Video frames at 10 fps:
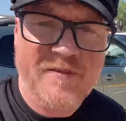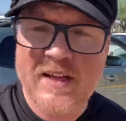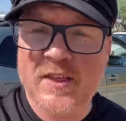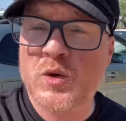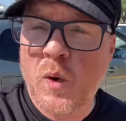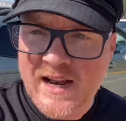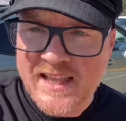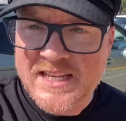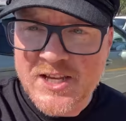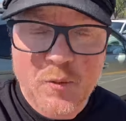uh, The
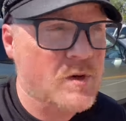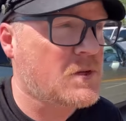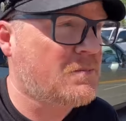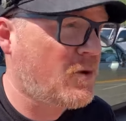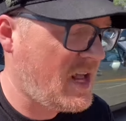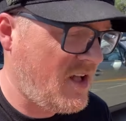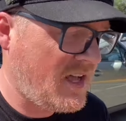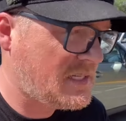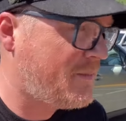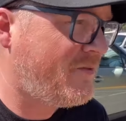Twilight Zone, which is pretty
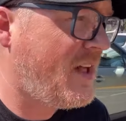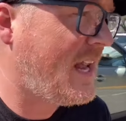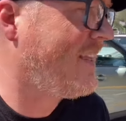awesome to find. I